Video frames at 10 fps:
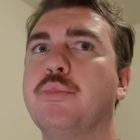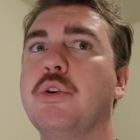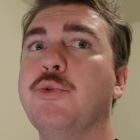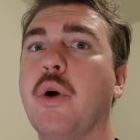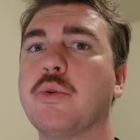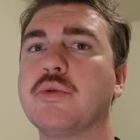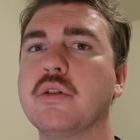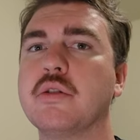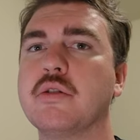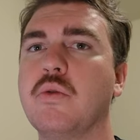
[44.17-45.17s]

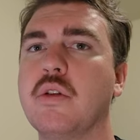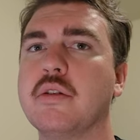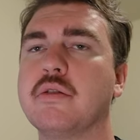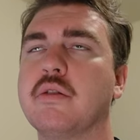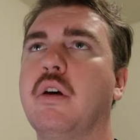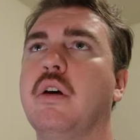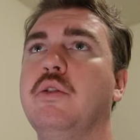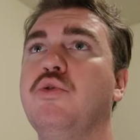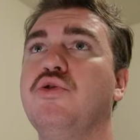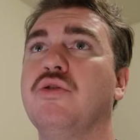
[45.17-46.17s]
Prerequisite to this,
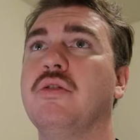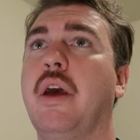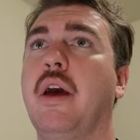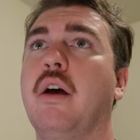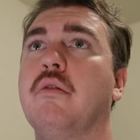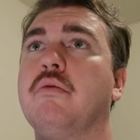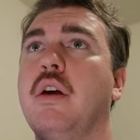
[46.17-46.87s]
you should have